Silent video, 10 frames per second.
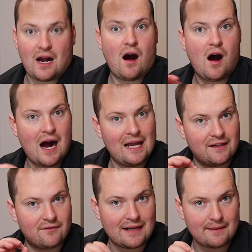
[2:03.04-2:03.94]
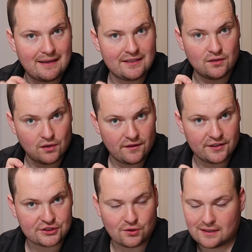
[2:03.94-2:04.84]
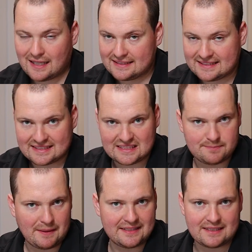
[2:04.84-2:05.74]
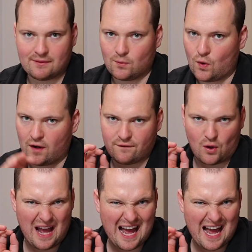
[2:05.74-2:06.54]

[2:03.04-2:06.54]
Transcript: but I highly recommend you learn the shortcuts. It speeds up the workflow